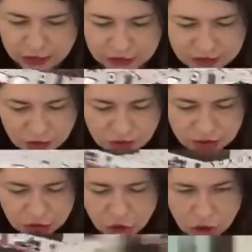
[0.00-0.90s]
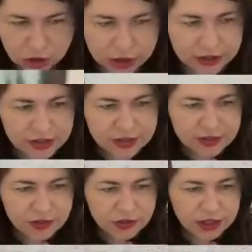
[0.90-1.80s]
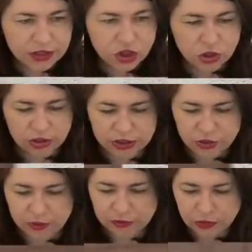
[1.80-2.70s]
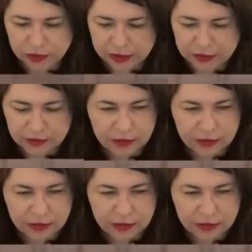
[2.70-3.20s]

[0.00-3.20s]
And this looks like chocolate. Does this look like chocolate to everyone?